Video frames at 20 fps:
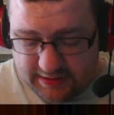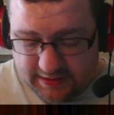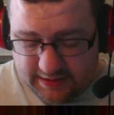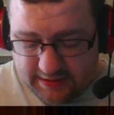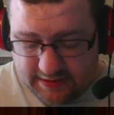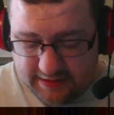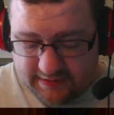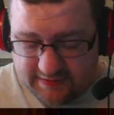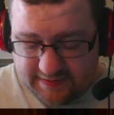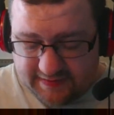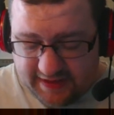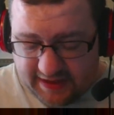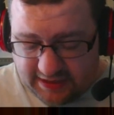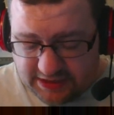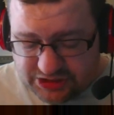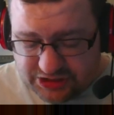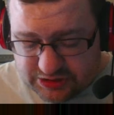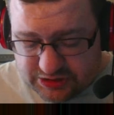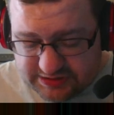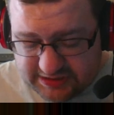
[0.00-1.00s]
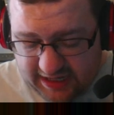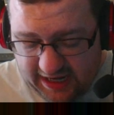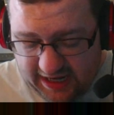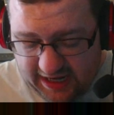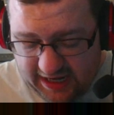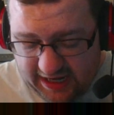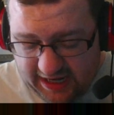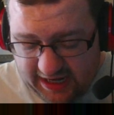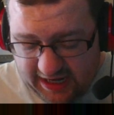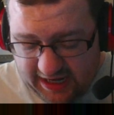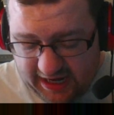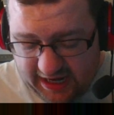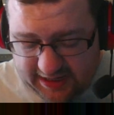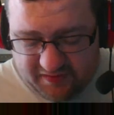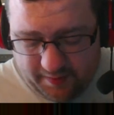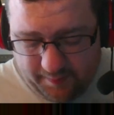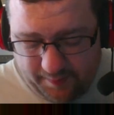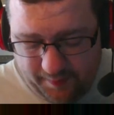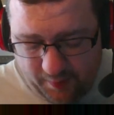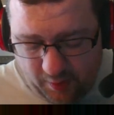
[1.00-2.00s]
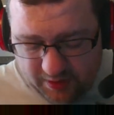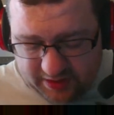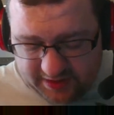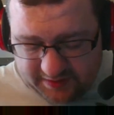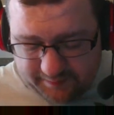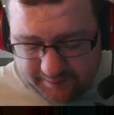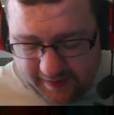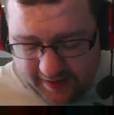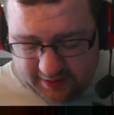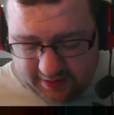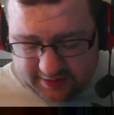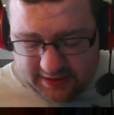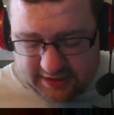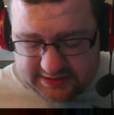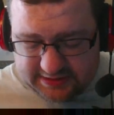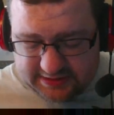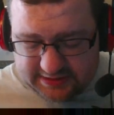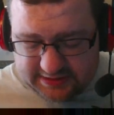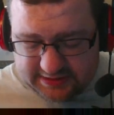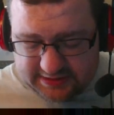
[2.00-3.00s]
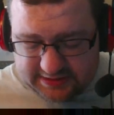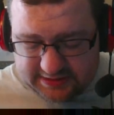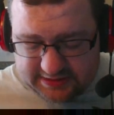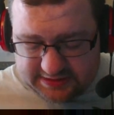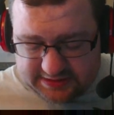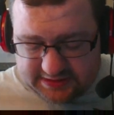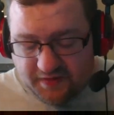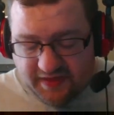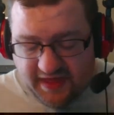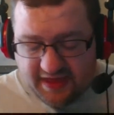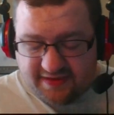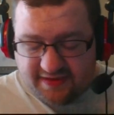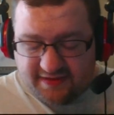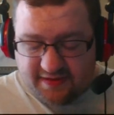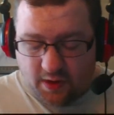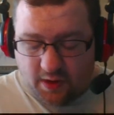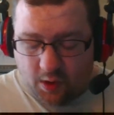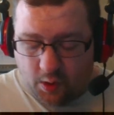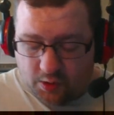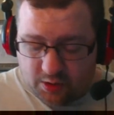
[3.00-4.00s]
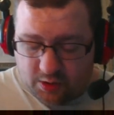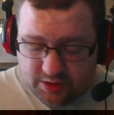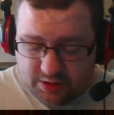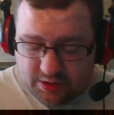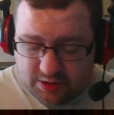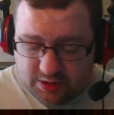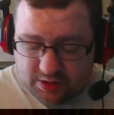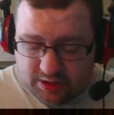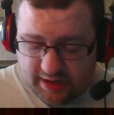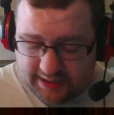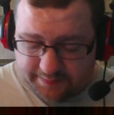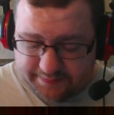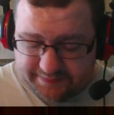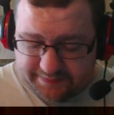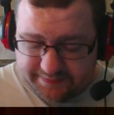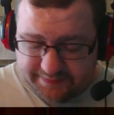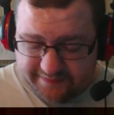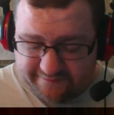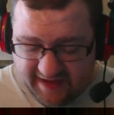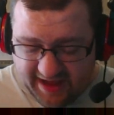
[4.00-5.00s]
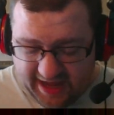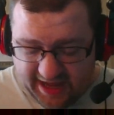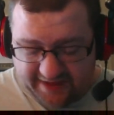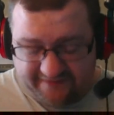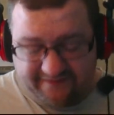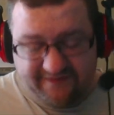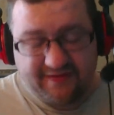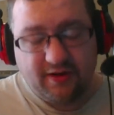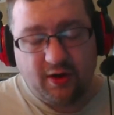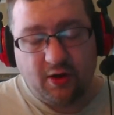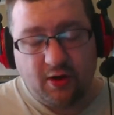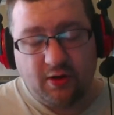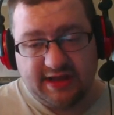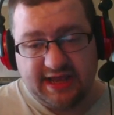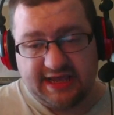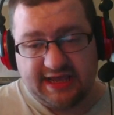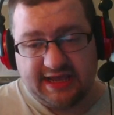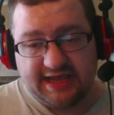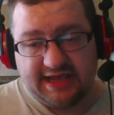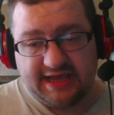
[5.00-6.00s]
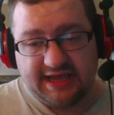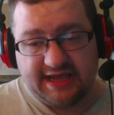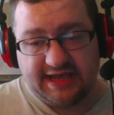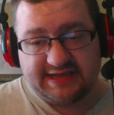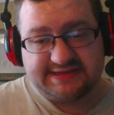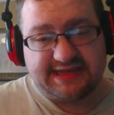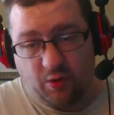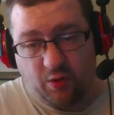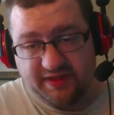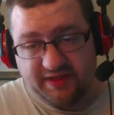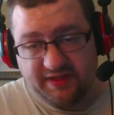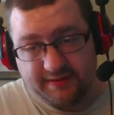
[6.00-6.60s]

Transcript: Then choose any number of your opponent's battle cards with a total cost up to 5 or less and KO them.